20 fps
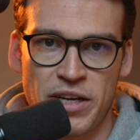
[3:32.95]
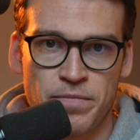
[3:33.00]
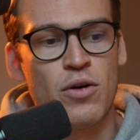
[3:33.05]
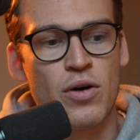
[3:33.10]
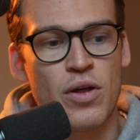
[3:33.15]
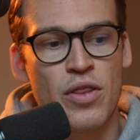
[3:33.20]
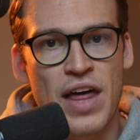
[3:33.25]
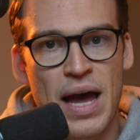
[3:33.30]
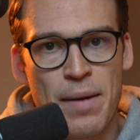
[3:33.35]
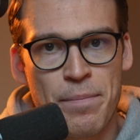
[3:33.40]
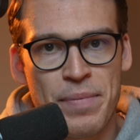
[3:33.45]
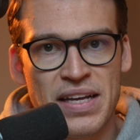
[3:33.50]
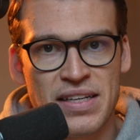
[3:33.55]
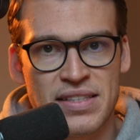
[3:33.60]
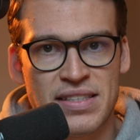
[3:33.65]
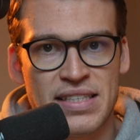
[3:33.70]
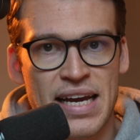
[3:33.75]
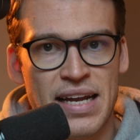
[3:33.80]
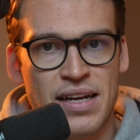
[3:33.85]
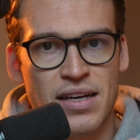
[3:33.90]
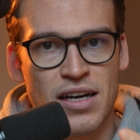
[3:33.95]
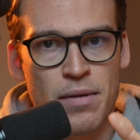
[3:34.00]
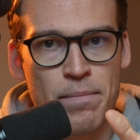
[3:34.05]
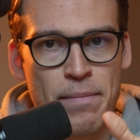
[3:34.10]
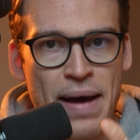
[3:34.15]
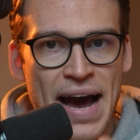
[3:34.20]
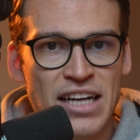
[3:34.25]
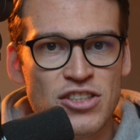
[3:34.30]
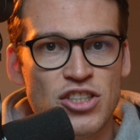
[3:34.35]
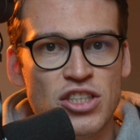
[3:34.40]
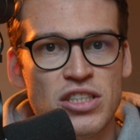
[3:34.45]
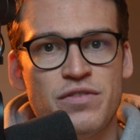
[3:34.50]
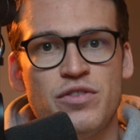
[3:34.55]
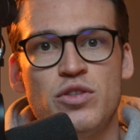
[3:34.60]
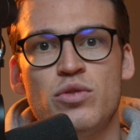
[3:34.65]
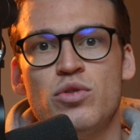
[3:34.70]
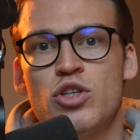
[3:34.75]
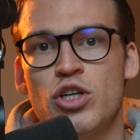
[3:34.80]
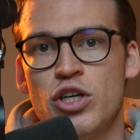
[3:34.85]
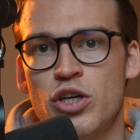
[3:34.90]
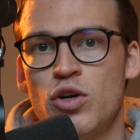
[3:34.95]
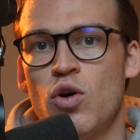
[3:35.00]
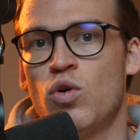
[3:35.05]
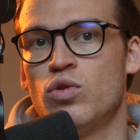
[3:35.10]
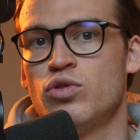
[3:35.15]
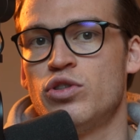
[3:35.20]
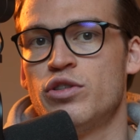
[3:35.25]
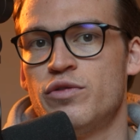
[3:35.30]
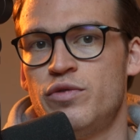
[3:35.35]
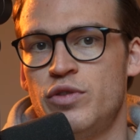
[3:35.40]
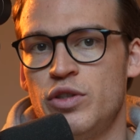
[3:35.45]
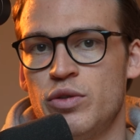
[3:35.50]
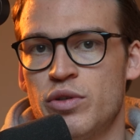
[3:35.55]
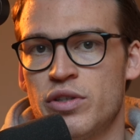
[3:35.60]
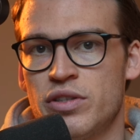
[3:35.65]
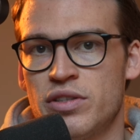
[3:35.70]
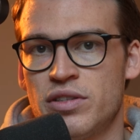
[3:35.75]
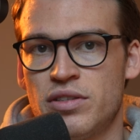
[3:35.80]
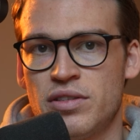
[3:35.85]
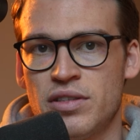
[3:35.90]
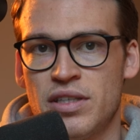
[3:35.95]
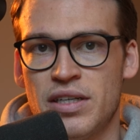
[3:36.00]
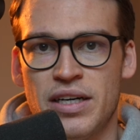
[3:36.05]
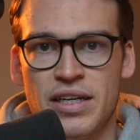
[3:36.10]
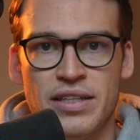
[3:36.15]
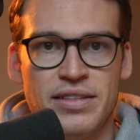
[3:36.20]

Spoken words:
Now, that being said, imagine if you could hold your viewers'